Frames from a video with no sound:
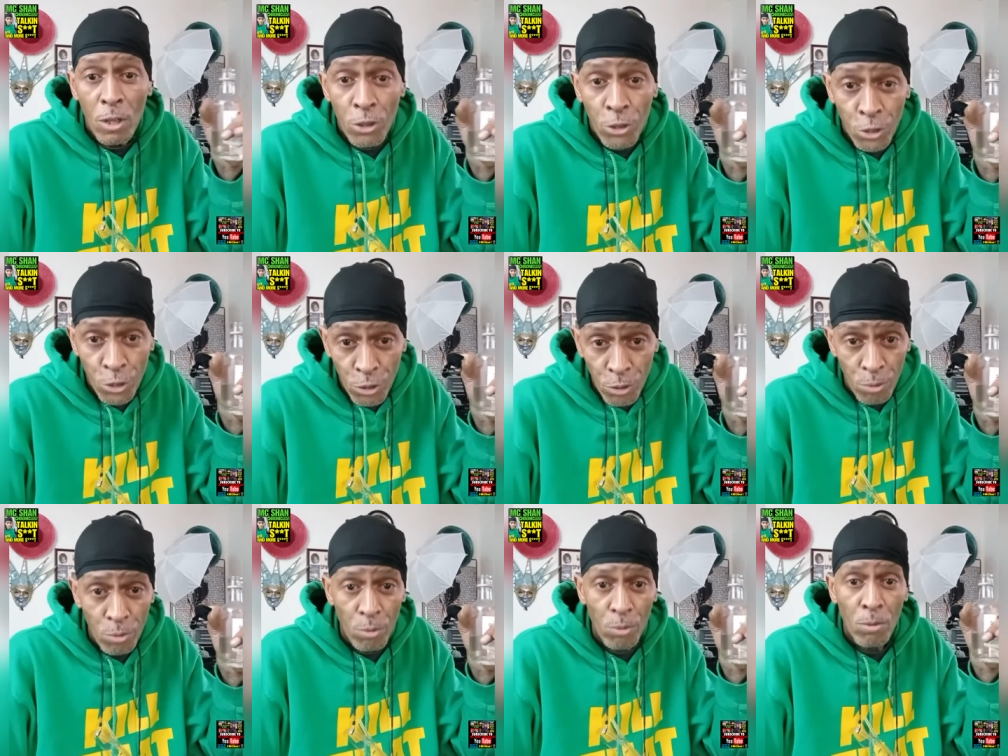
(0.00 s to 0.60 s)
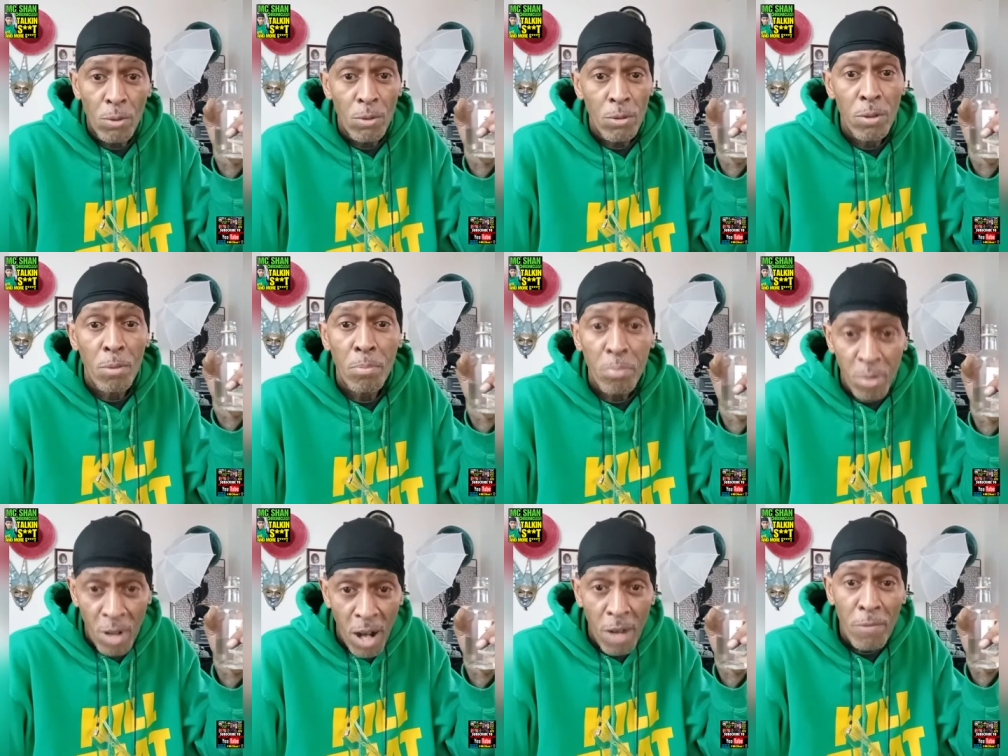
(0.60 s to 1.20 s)
Shizzle, the
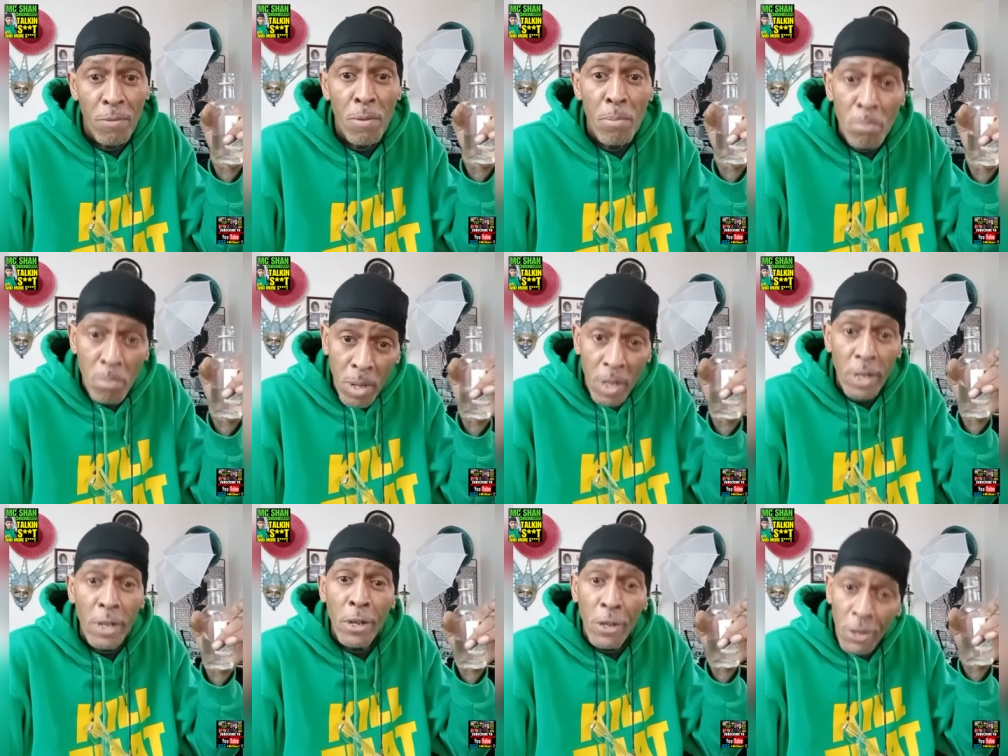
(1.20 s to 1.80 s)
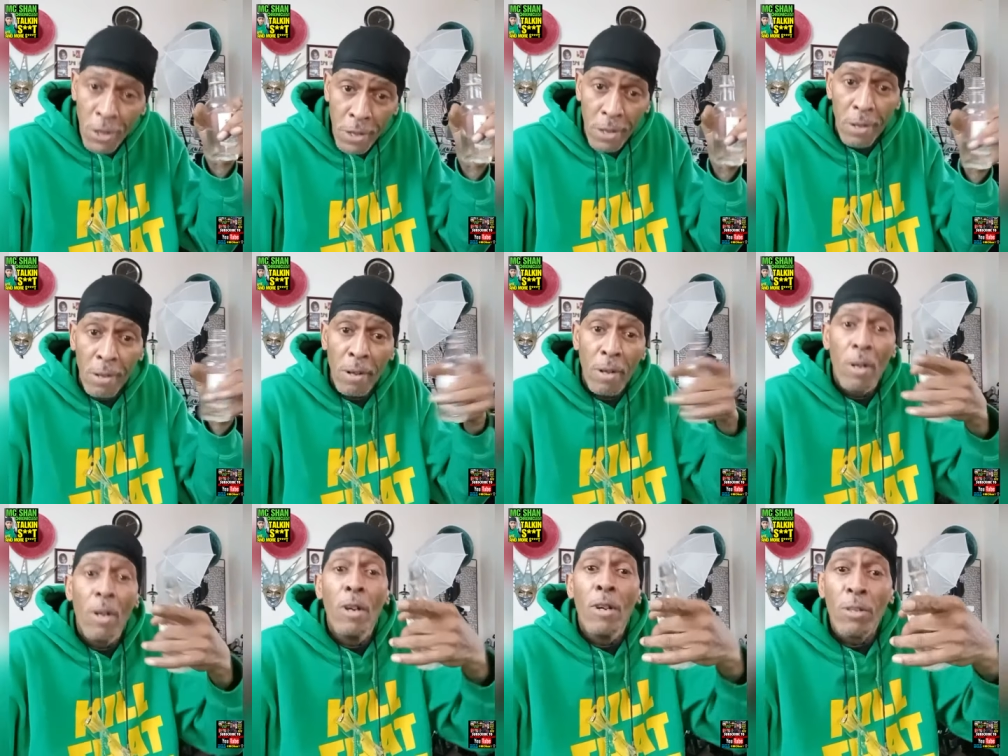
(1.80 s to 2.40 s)
private money nigga.
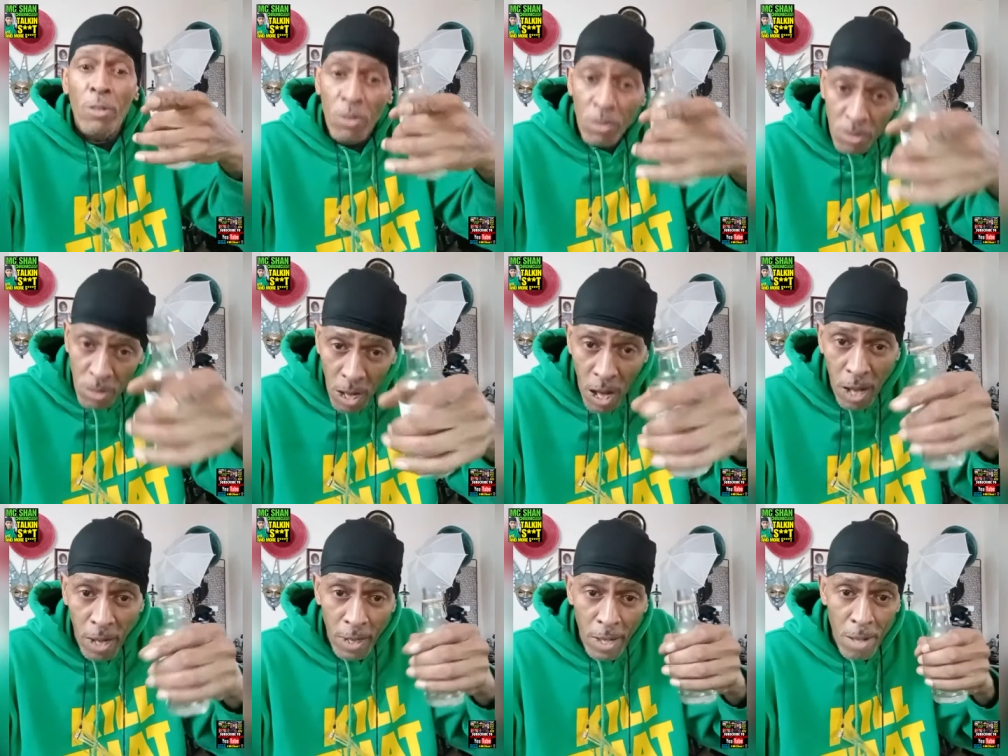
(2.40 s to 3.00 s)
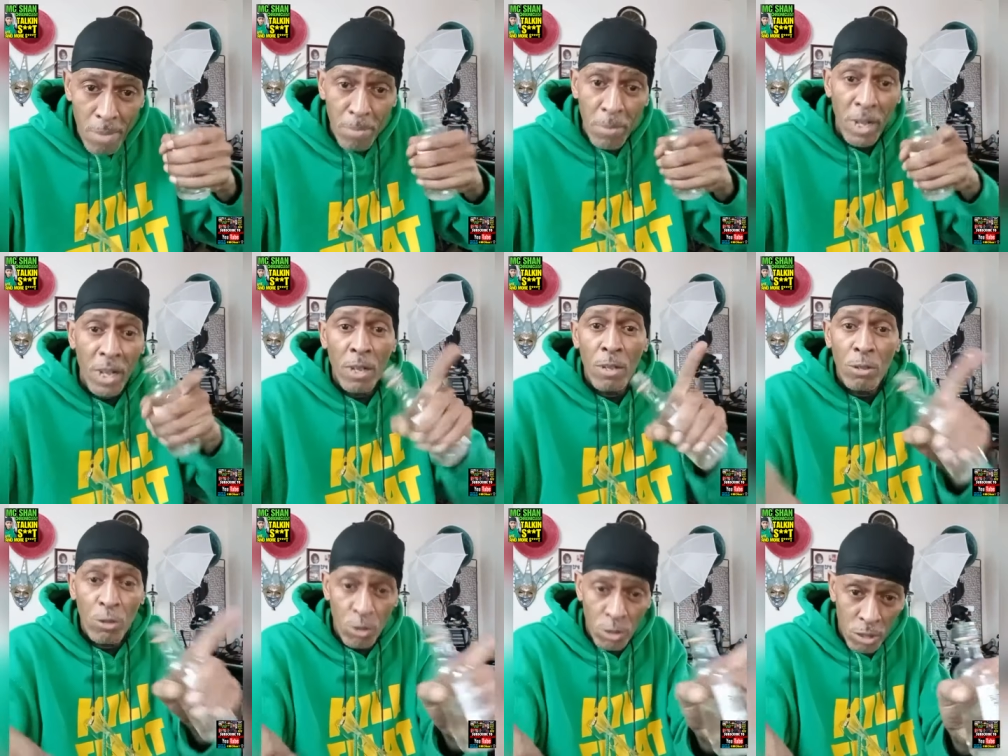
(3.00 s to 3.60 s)
Just holler at
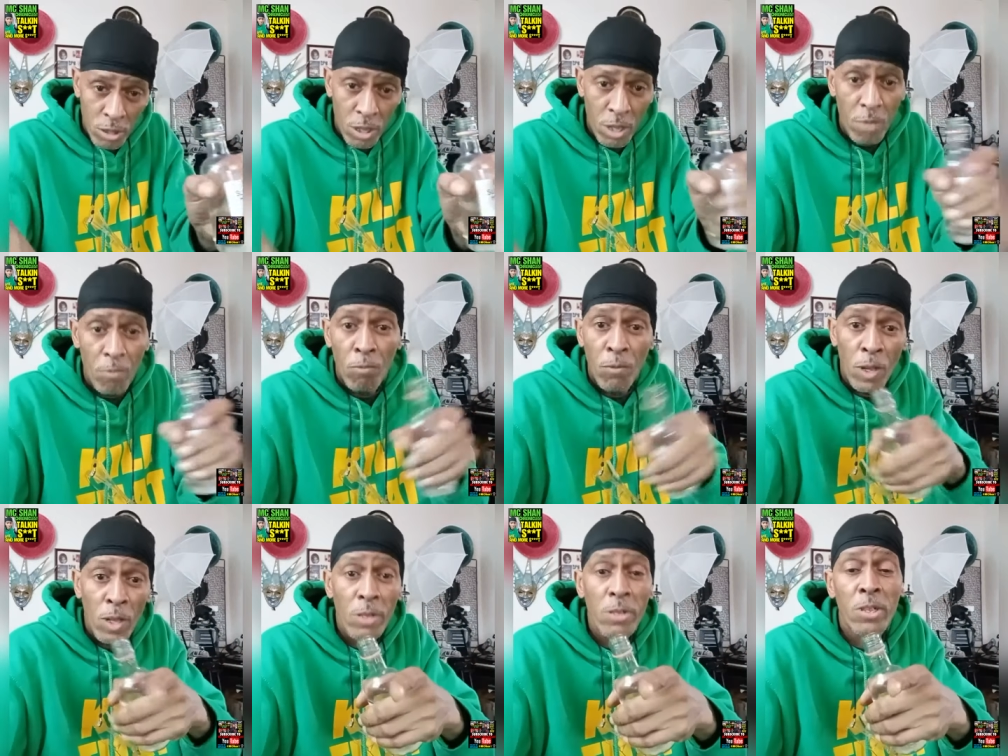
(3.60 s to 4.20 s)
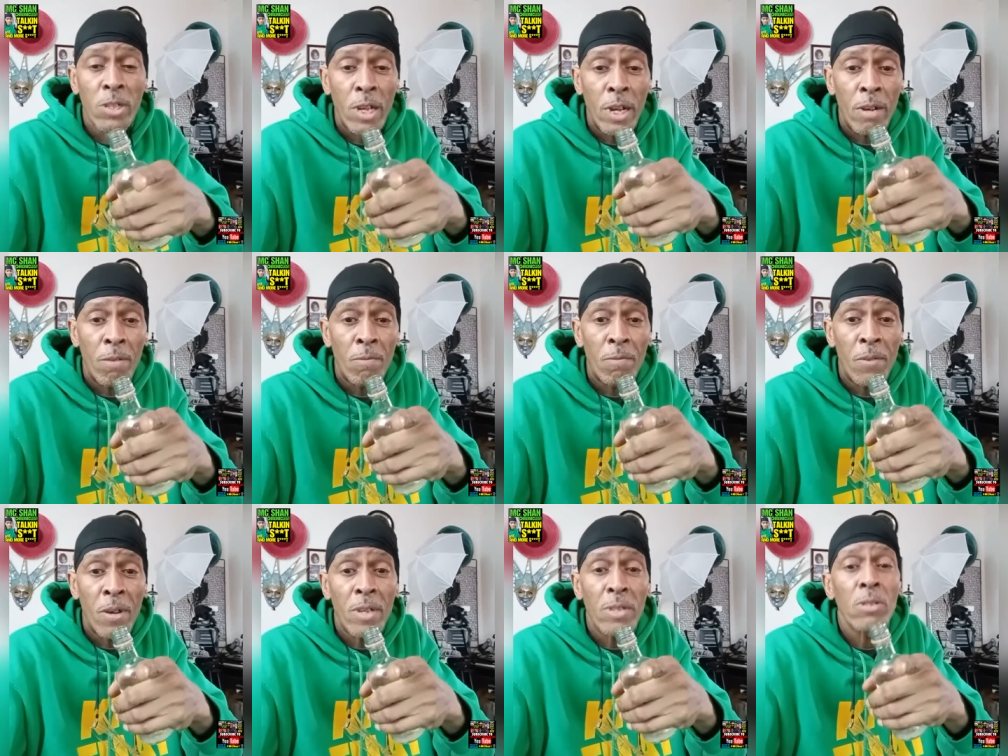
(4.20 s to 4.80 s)
me. Just keep real estate
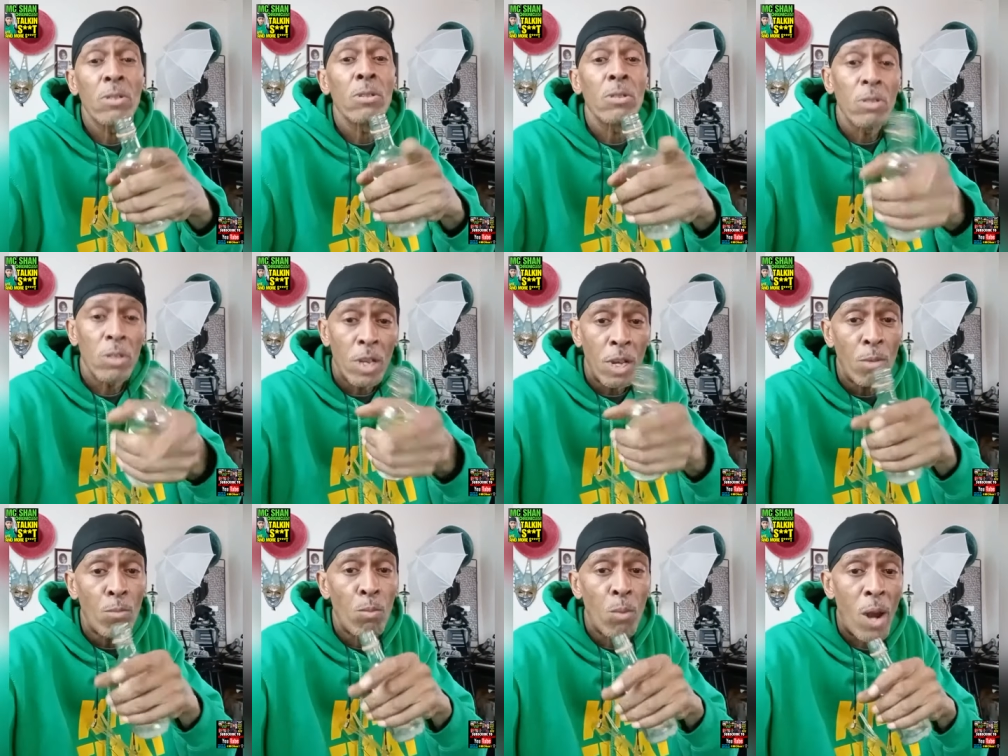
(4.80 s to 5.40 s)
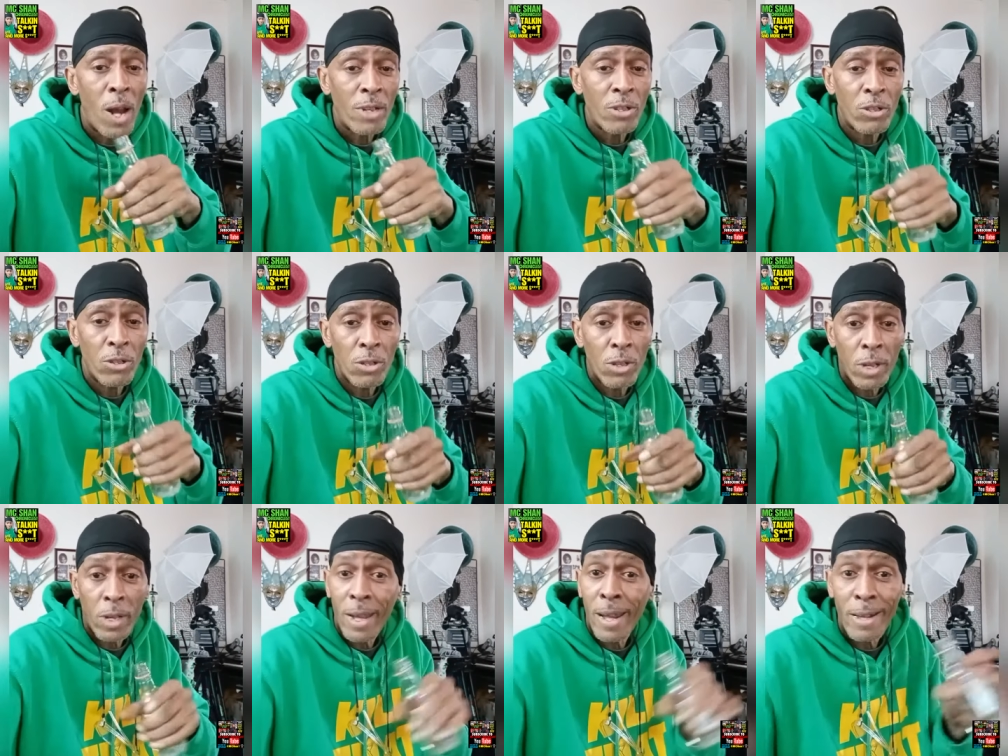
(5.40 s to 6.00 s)
investors. Keep
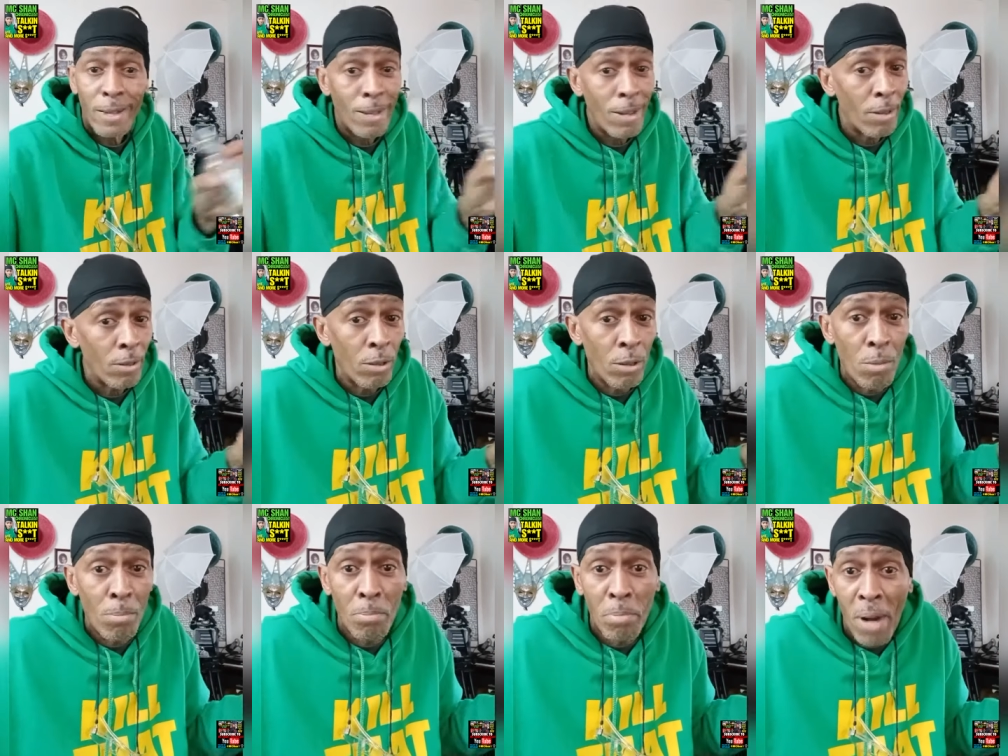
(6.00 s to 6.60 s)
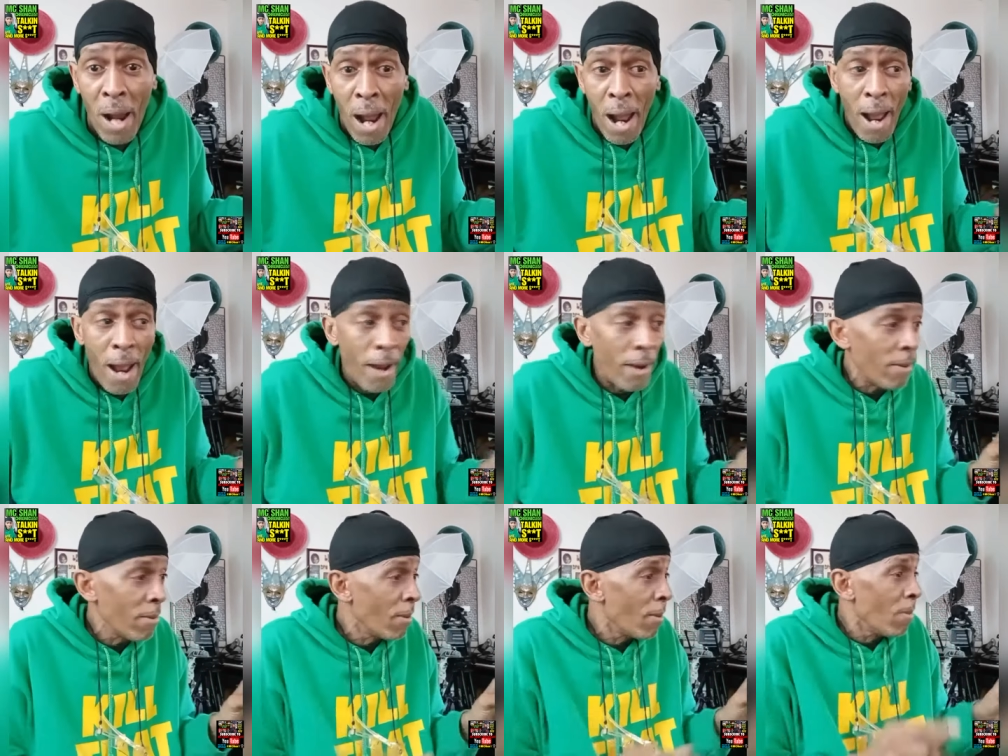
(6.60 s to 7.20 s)
watching, nigga. Ain't nothing to
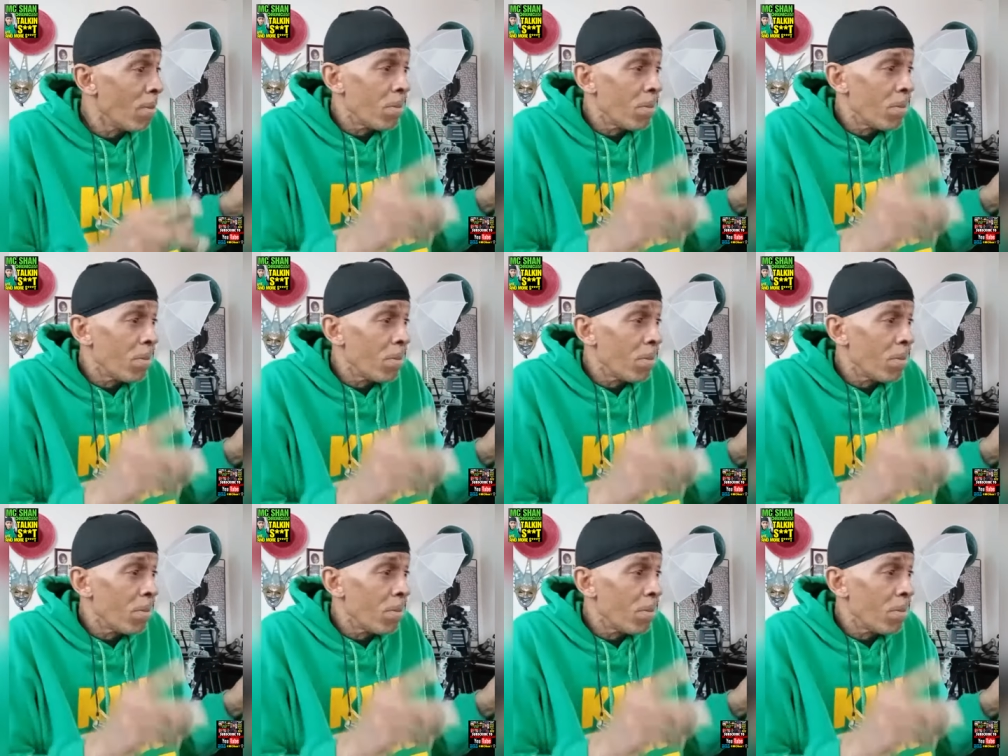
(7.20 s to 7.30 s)
buy.